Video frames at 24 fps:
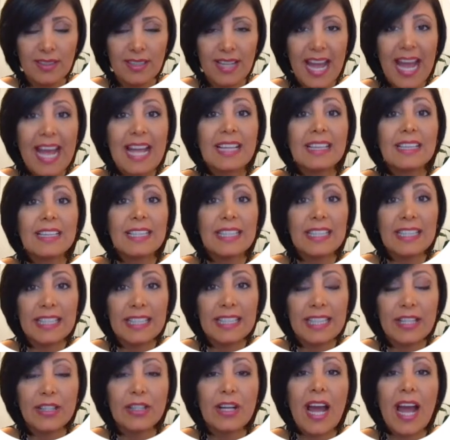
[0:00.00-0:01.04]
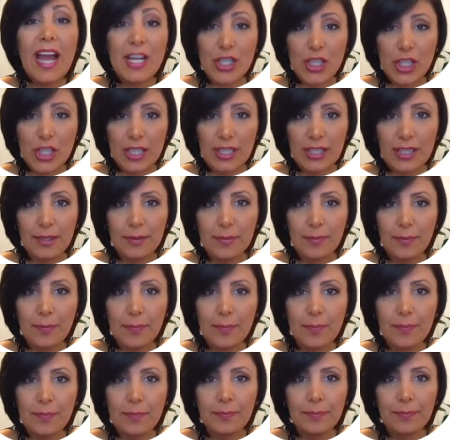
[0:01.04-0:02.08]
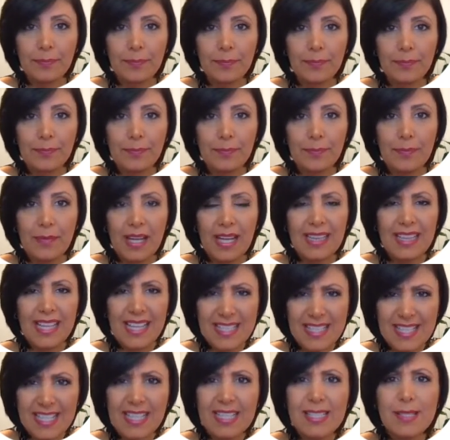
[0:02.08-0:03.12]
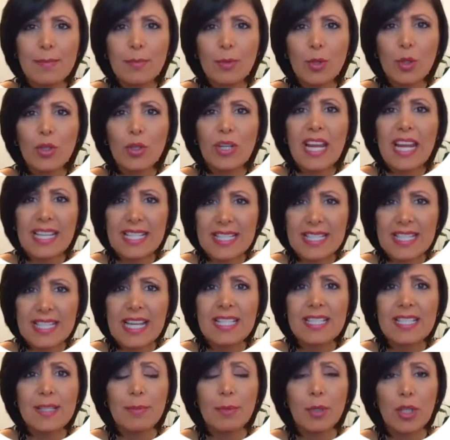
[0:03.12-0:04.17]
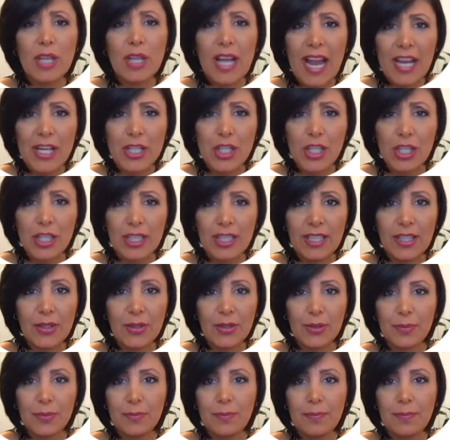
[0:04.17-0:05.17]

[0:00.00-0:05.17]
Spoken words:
and linear hashing. Let's explore extendable hashing here,